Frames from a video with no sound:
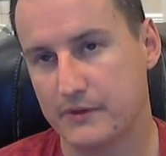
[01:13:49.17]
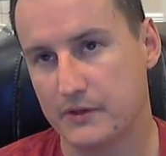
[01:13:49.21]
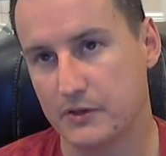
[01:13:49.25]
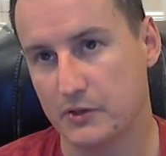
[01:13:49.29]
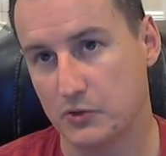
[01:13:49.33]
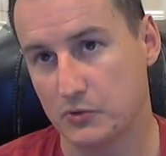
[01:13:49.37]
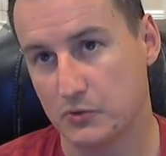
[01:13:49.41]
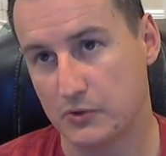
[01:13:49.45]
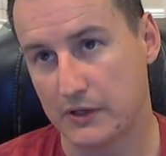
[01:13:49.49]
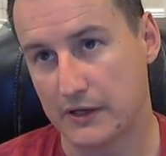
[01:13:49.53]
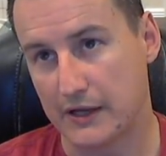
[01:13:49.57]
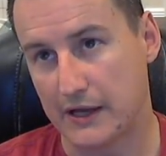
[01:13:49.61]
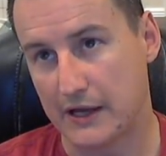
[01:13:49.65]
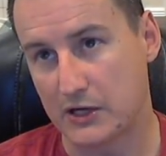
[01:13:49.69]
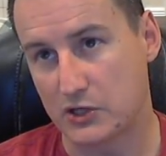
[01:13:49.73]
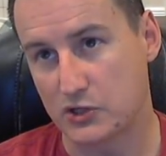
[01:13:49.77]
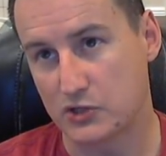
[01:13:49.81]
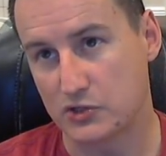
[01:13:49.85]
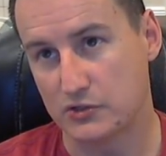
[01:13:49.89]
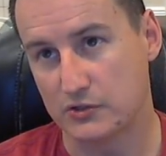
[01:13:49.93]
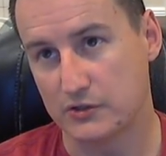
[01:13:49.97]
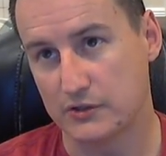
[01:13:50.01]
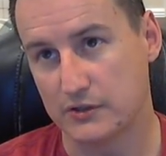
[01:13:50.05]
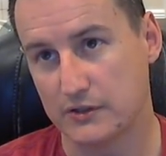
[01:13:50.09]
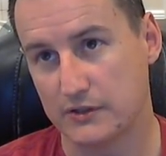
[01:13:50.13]
You could
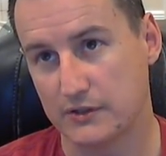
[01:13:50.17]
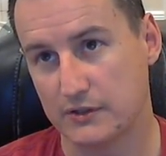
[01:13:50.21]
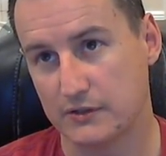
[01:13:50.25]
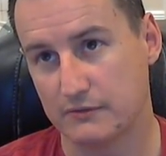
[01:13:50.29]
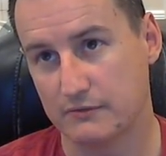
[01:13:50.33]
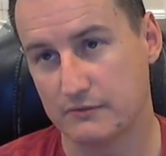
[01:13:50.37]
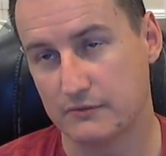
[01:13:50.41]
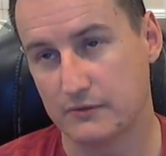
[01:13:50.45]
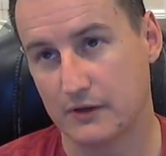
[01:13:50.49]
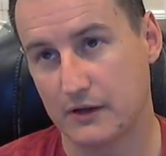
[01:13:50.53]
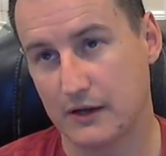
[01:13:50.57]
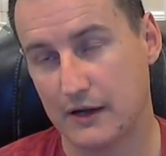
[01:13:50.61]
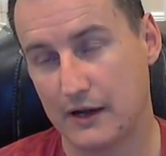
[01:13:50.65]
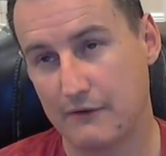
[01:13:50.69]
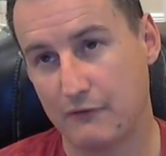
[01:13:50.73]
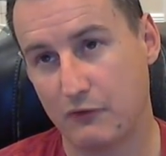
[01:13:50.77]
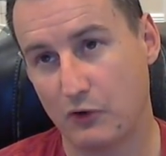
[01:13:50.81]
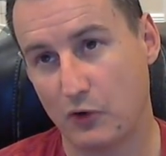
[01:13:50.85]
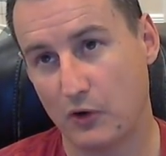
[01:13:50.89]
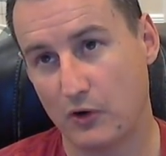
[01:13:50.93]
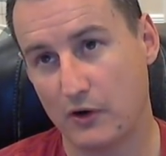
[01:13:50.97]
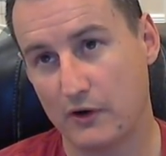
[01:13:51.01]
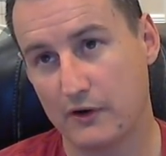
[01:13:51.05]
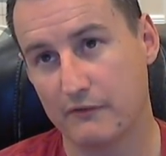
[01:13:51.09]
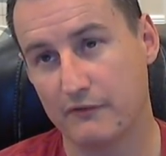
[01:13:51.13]
actually, I've
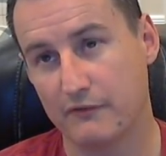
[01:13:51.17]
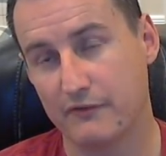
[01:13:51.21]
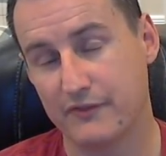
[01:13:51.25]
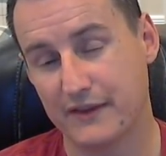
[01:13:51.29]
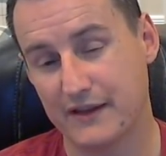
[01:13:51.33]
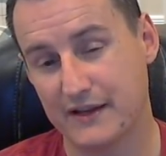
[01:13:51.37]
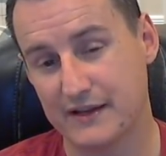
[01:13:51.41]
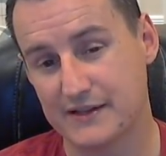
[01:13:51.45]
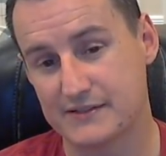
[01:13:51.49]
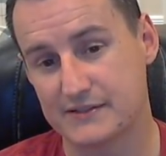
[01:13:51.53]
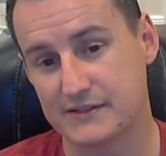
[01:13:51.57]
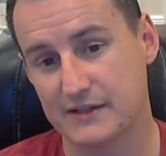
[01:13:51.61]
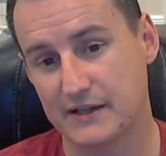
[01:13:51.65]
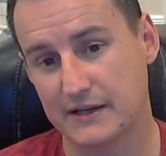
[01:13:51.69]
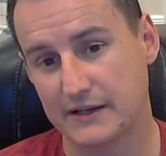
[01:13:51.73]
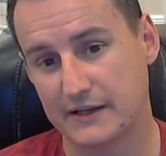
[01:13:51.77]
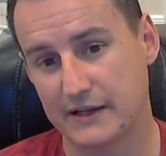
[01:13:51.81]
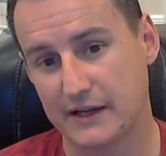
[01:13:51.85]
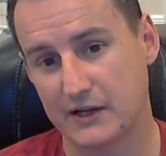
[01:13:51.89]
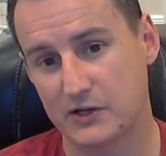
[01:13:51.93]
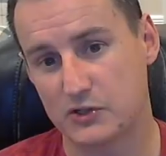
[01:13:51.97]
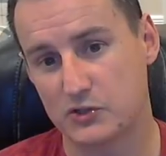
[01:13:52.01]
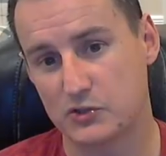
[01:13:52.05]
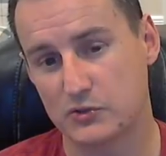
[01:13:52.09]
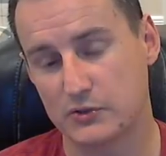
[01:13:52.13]
heard of things like
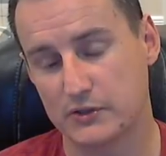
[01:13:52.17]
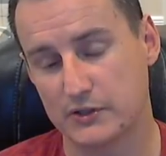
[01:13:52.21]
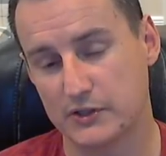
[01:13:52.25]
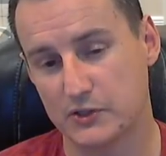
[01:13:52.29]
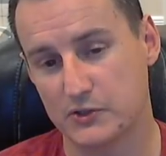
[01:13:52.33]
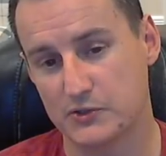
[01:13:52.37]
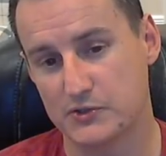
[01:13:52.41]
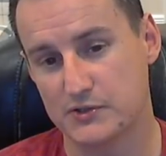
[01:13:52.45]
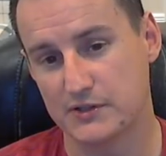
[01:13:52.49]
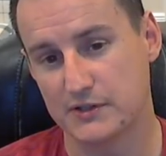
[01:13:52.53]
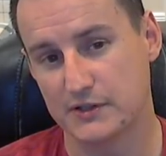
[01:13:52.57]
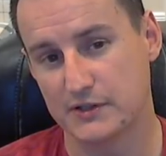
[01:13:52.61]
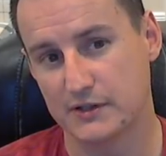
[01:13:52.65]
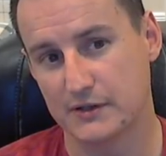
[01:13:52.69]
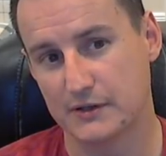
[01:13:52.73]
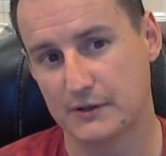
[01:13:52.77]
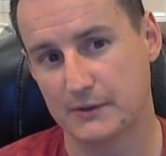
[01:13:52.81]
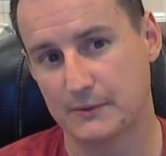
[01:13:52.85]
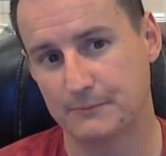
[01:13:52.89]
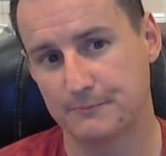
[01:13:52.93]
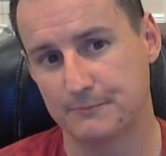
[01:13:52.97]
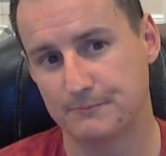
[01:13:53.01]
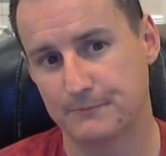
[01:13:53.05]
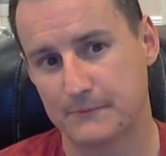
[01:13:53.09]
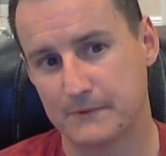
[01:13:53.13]
actually using
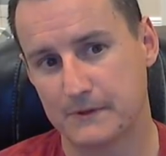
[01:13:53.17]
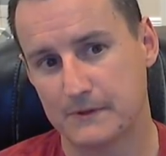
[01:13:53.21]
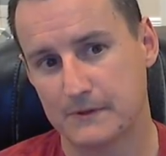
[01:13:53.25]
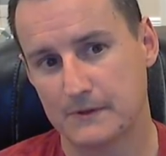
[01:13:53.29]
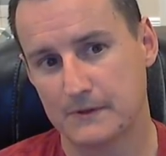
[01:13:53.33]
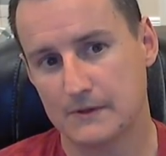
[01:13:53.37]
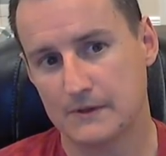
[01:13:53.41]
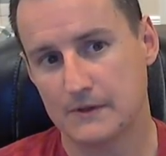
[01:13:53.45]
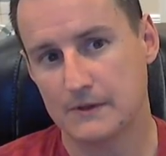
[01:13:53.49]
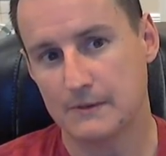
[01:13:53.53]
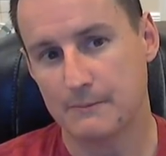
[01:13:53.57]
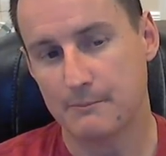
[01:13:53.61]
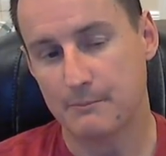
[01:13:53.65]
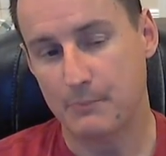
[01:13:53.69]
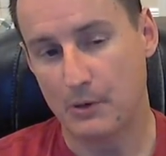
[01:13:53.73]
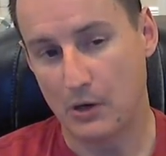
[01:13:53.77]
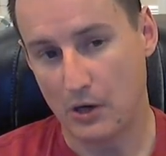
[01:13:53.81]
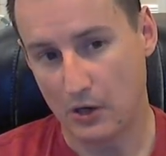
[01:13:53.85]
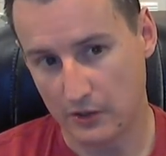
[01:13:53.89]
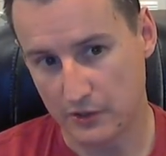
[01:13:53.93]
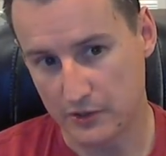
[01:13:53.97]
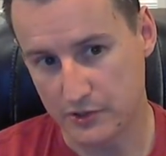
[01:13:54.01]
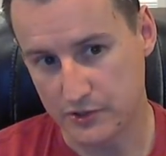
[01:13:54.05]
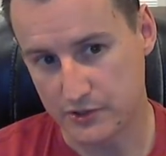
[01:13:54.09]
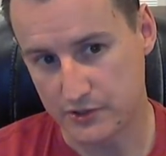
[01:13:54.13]

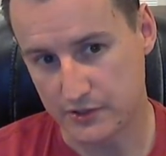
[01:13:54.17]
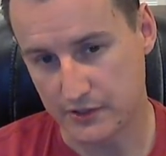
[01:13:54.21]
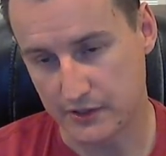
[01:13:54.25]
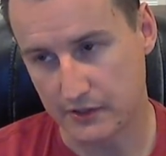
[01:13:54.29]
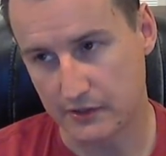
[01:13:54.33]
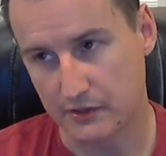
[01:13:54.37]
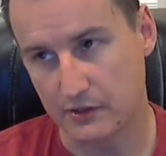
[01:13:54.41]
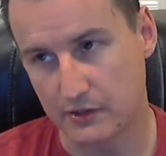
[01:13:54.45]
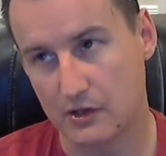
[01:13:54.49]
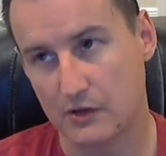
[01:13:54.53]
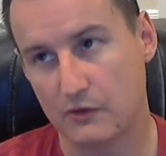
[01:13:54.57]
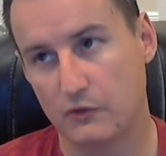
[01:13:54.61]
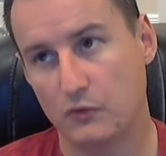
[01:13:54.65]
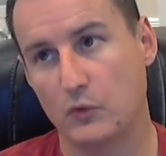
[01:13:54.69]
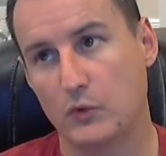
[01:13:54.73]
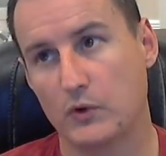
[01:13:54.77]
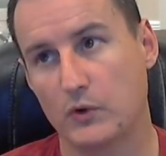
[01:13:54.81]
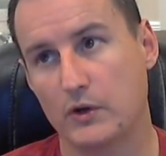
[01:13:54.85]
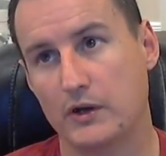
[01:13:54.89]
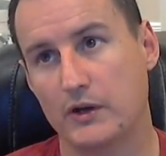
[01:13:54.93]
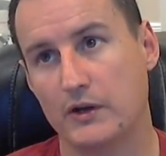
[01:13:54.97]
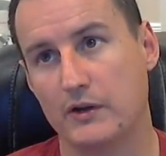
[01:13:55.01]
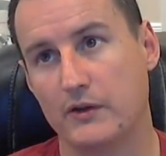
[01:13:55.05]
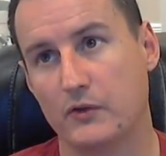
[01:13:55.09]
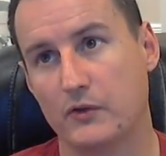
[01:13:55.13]
polish to get it off
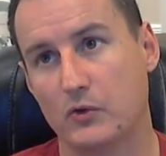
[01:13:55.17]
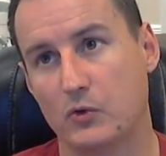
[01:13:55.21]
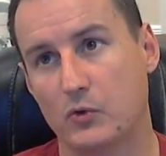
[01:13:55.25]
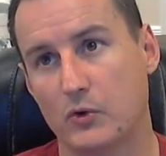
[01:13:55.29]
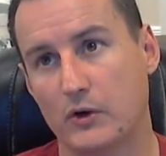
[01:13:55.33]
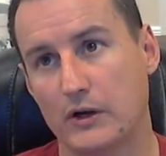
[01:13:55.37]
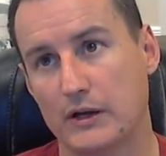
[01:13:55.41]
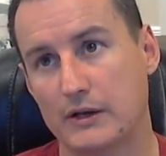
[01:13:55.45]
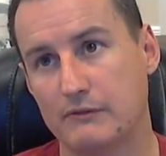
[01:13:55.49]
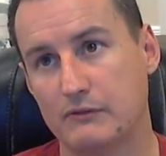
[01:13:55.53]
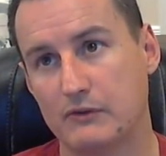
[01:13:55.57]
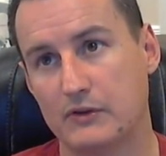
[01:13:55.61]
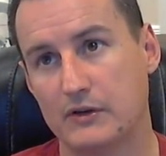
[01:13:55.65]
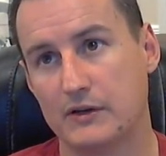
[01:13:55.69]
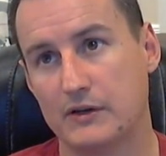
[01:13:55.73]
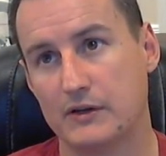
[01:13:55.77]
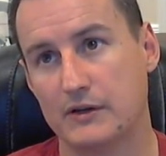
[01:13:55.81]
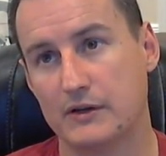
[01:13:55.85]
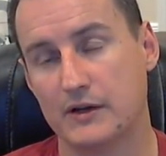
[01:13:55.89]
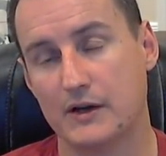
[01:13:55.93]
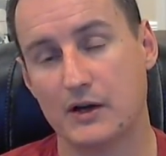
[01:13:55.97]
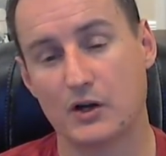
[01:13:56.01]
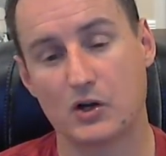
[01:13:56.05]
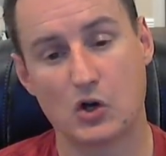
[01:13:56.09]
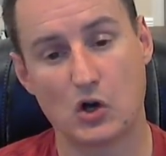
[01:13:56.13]
with, or even
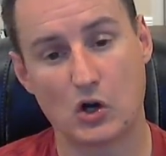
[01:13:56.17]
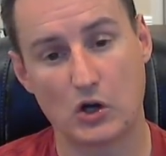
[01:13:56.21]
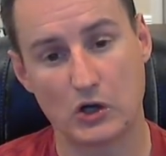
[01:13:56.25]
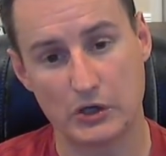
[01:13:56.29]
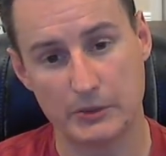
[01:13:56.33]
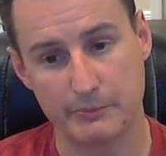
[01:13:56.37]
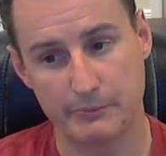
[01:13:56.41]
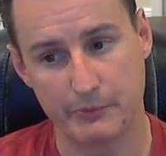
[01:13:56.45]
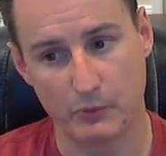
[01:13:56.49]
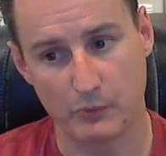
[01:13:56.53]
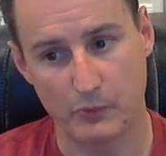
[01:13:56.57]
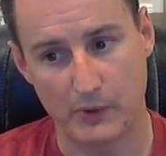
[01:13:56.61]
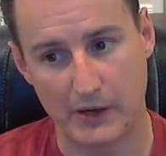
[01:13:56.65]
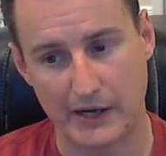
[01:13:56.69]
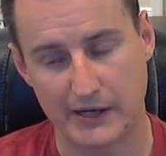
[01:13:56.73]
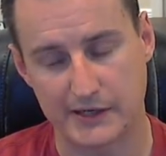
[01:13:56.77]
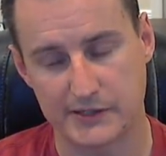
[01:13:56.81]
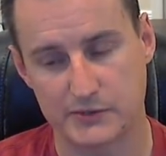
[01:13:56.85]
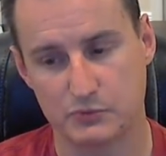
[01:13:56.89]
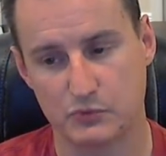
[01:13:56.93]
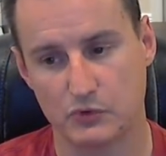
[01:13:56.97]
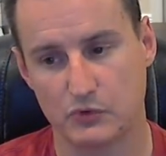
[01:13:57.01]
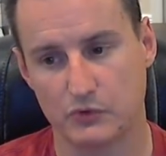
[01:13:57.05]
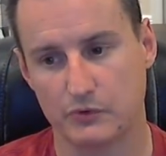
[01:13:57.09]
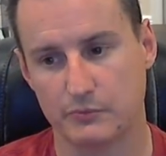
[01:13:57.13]
a Carnauba
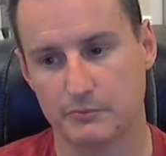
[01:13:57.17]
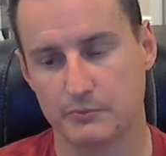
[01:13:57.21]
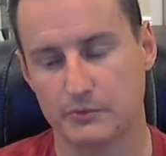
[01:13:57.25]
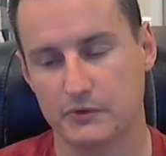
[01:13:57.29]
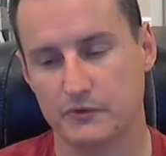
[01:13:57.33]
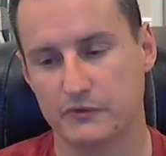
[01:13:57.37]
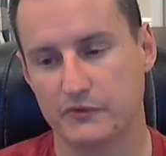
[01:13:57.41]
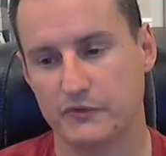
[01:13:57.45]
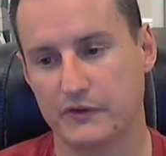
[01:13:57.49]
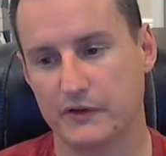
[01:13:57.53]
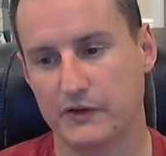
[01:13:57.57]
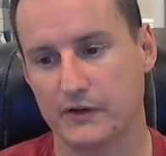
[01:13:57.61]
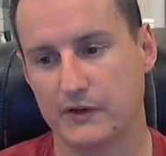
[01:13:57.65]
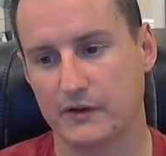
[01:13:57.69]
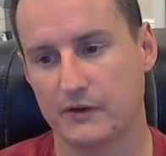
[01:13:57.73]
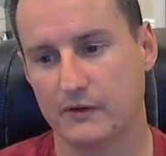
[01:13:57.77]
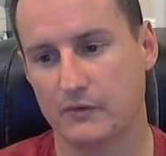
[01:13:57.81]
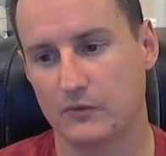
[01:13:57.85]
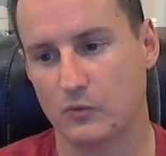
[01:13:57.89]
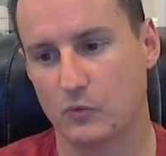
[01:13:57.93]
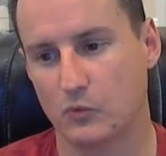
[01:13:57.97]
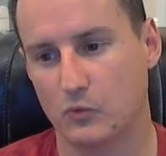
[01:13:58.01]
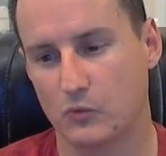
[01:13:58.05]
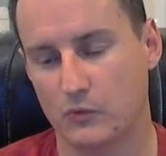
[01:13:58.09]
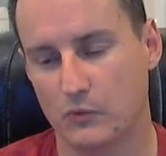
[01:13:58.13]
wax will remove
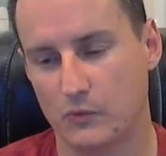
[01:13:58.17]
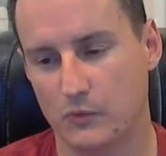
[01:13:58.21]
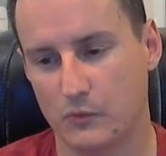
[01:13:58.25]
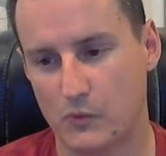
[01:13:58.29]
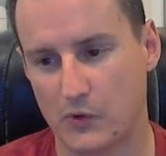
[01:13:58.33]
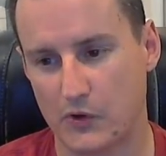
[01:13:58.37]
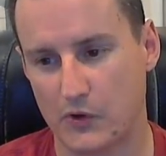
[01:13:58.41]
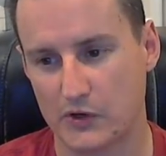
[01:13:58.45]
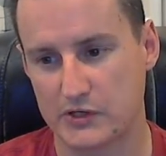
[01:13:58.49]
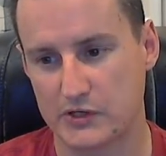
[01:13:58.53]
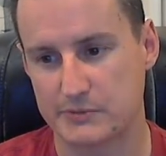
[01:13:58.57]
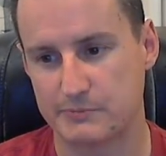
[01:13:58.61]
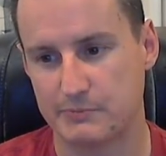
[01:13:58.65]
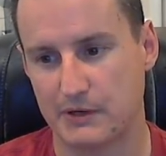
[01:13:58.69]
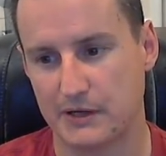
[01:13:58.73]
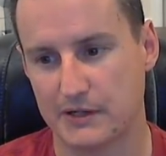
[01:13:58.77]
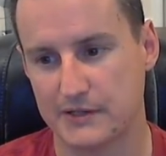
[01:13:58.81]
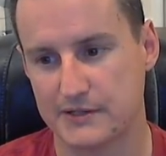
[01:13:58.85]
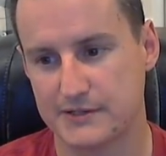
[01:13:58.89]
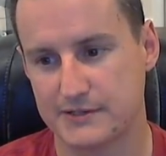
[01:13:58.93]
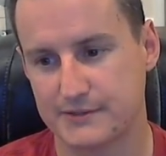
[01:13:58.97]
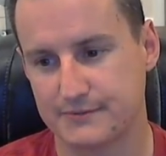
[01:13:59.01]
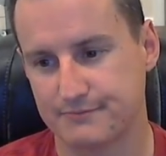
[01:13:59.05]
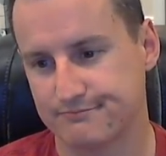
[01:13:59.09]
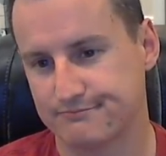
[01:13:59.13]
water
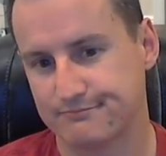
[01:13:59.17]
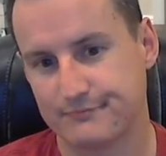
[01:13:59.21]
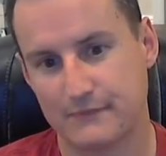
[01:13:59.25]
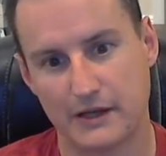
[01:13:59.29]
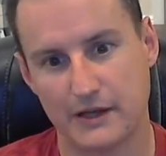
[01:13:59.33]
spots.